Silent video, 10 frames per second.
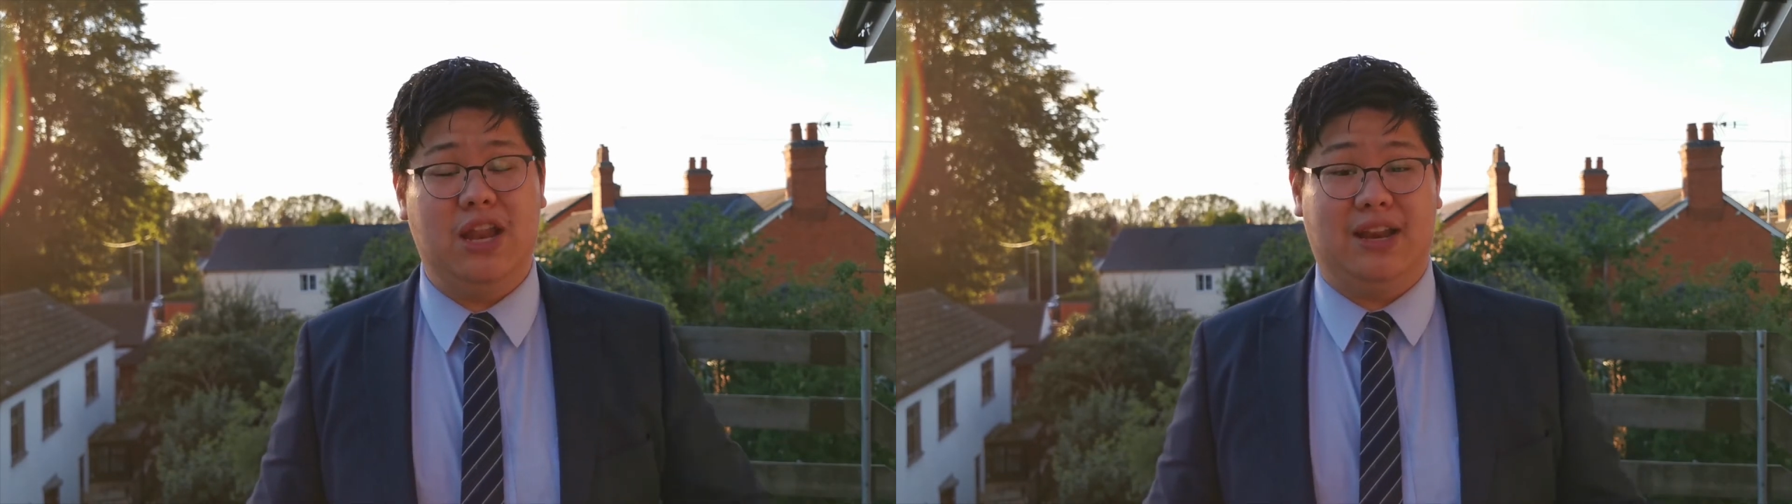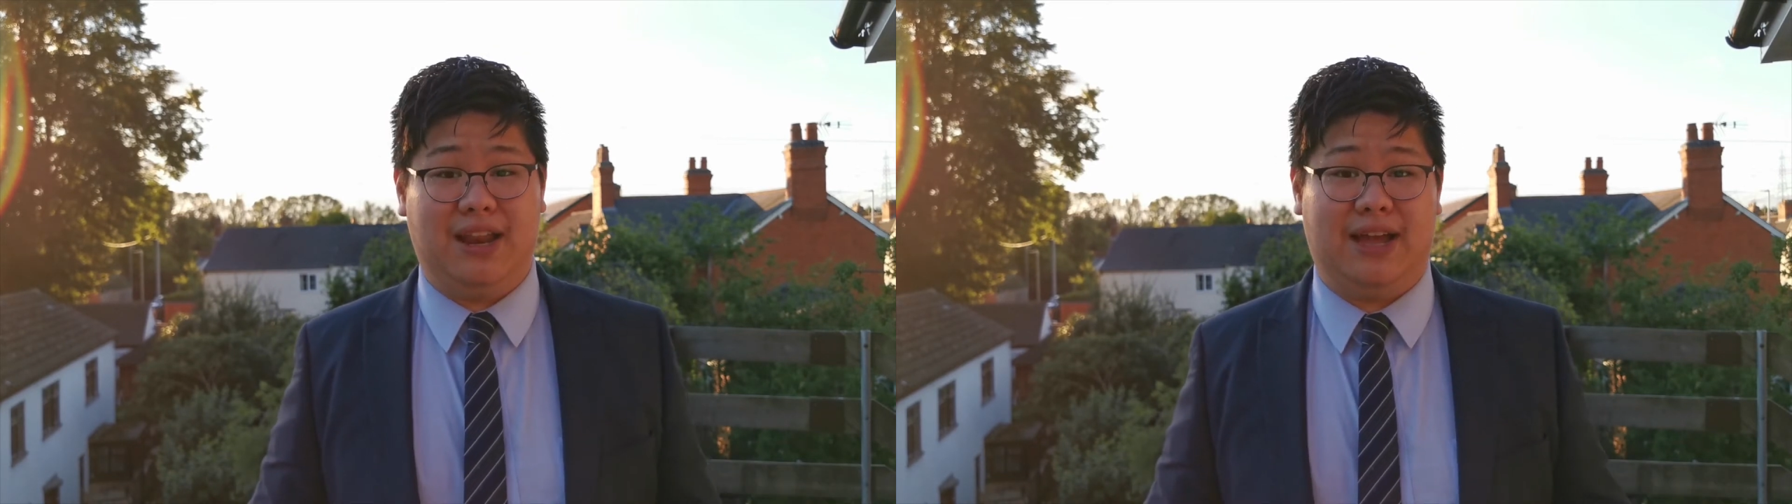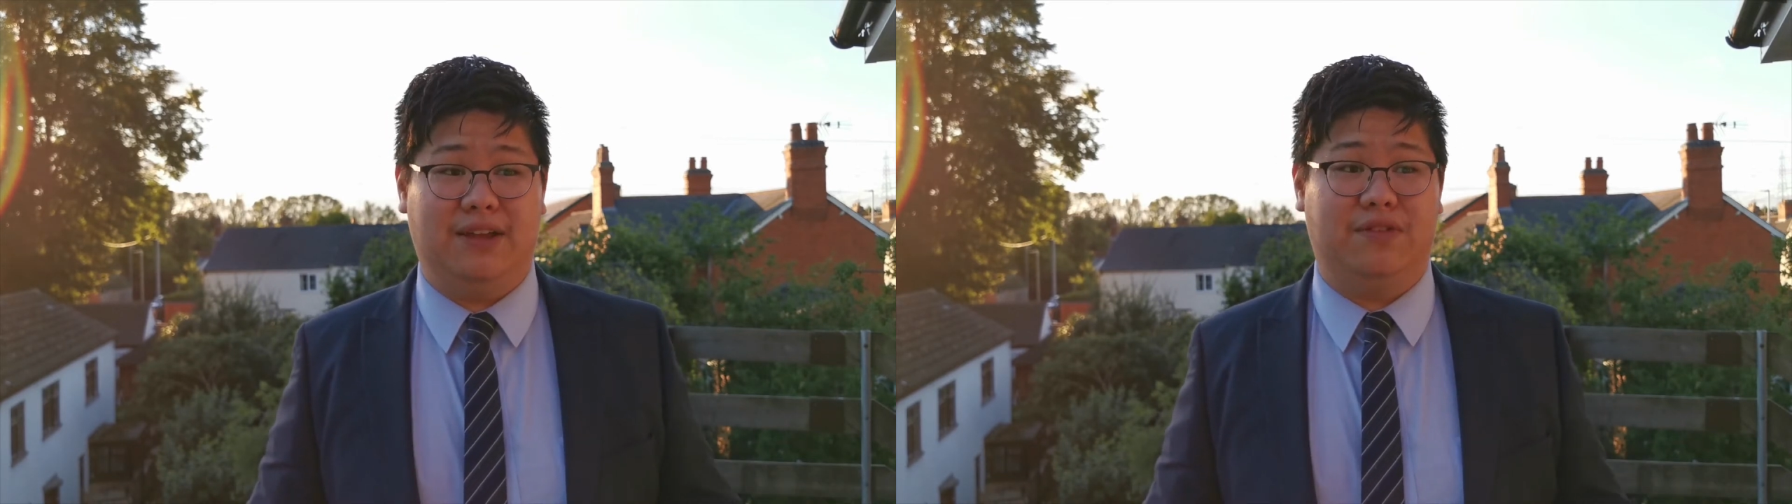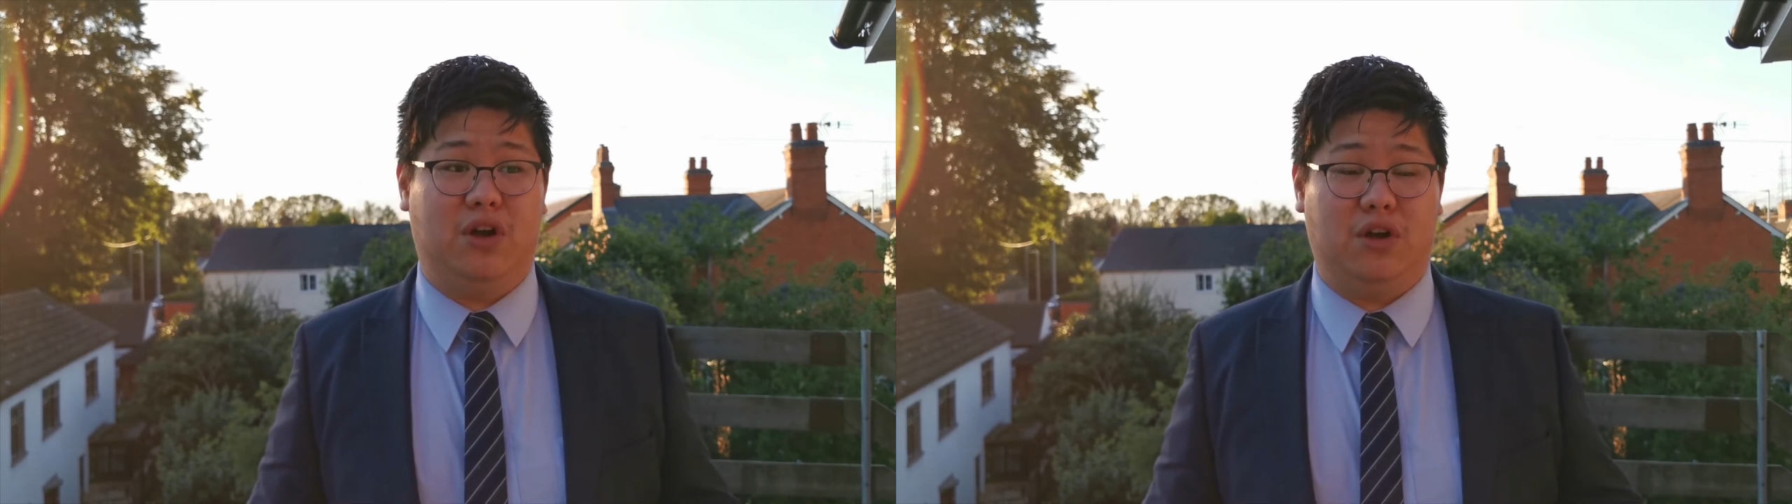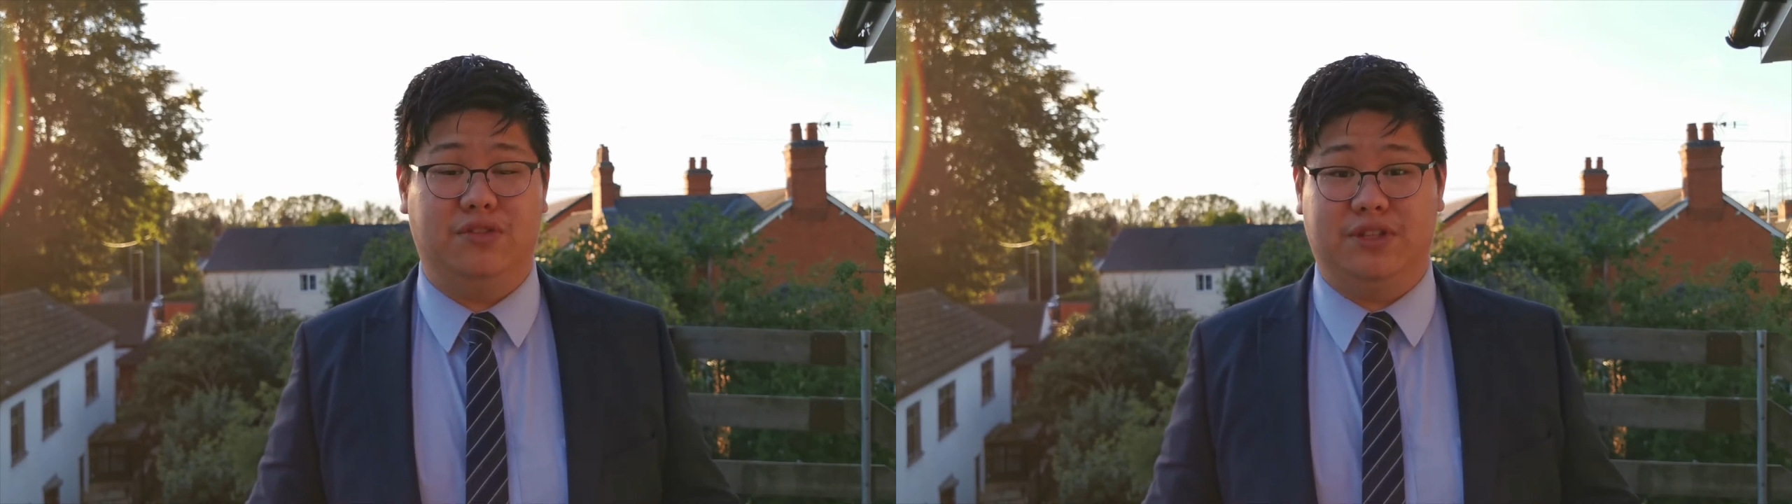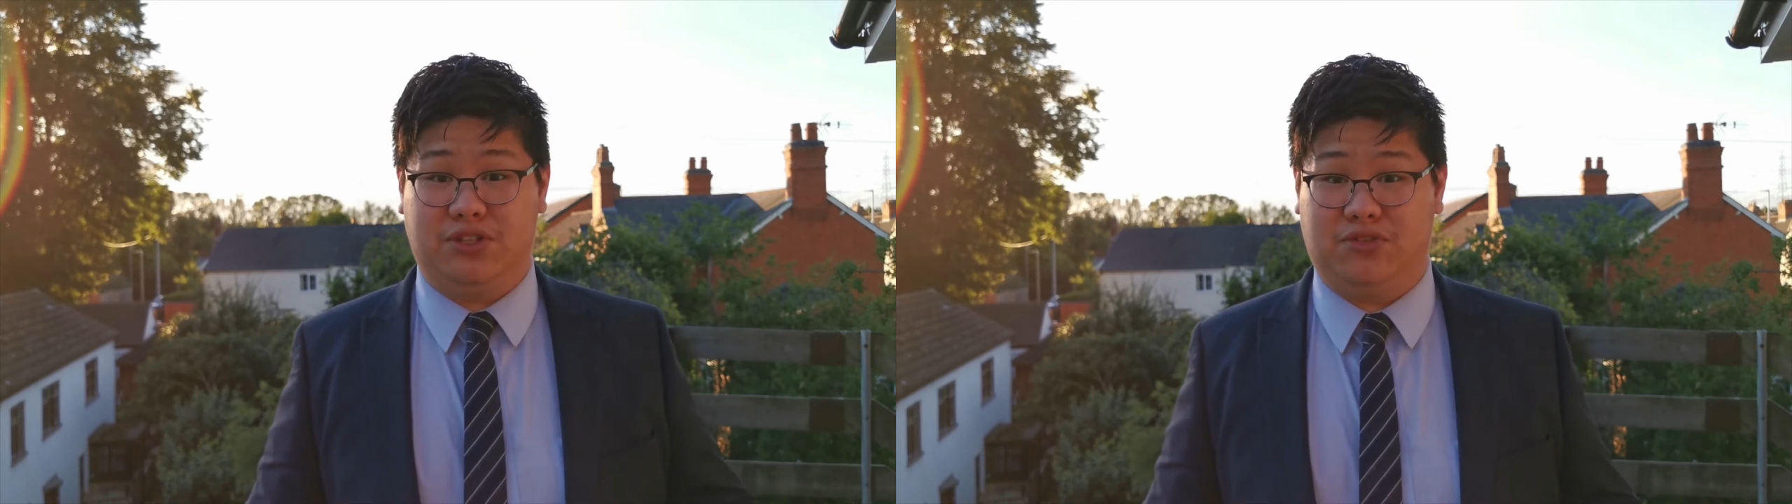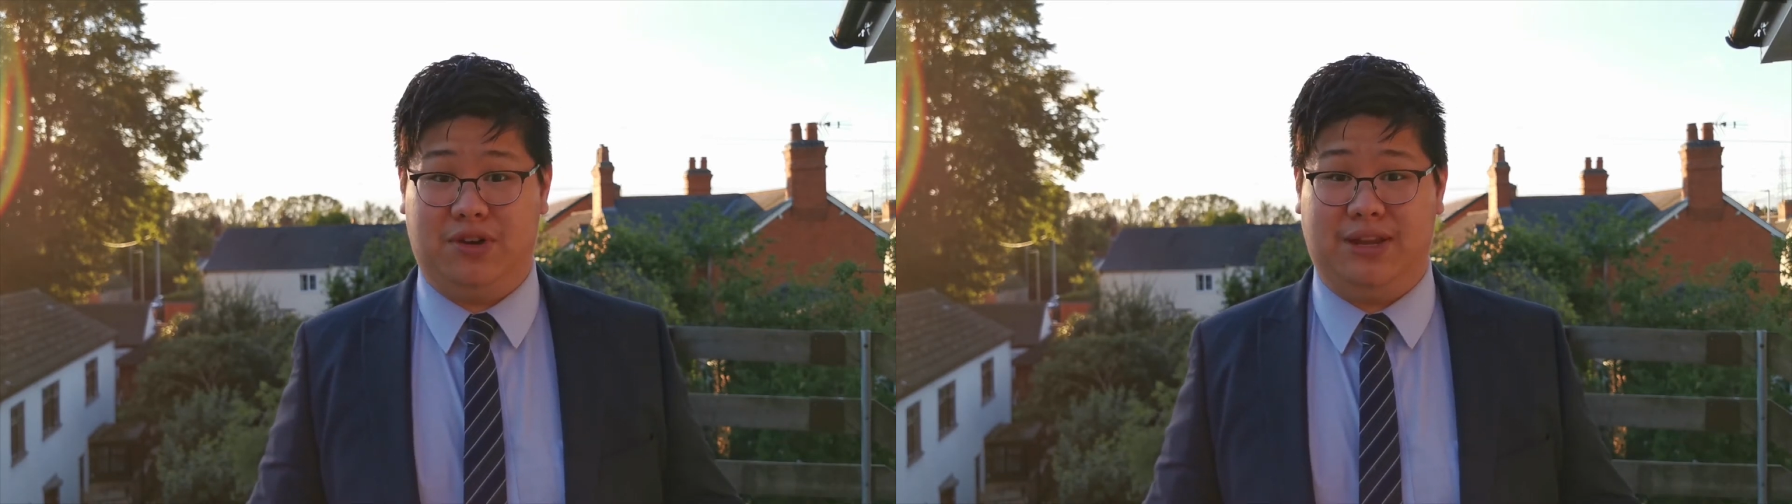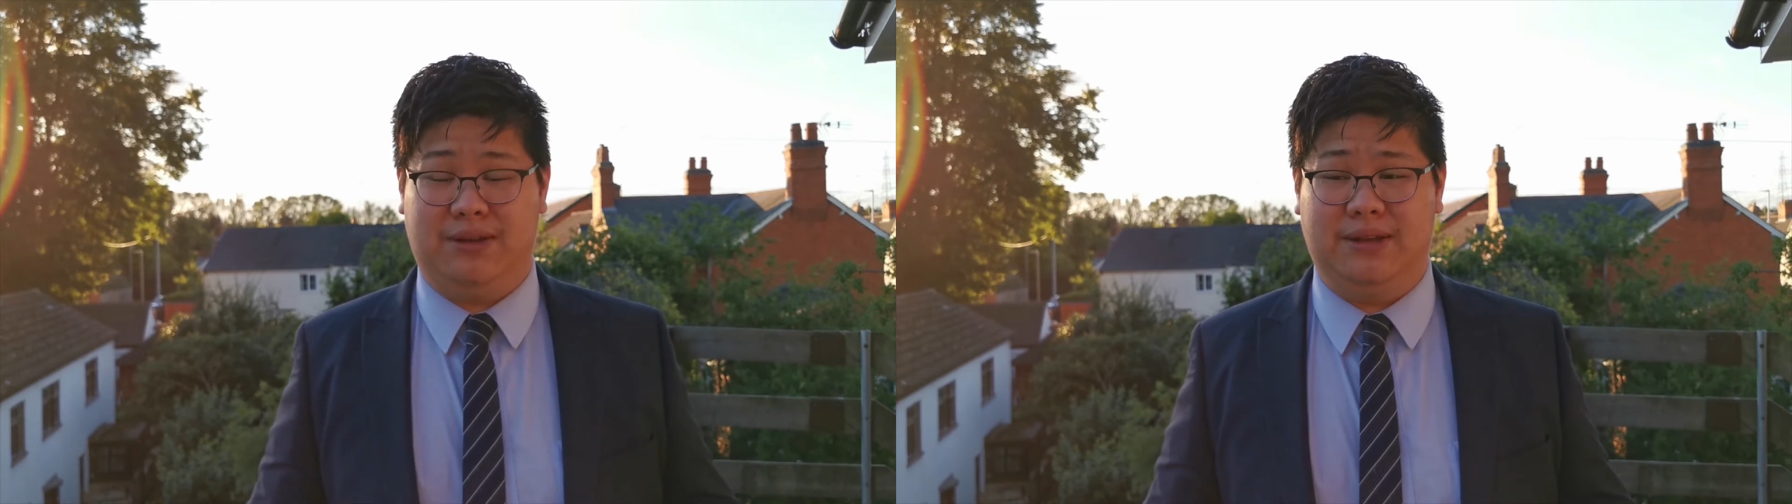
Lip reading: live on the screen.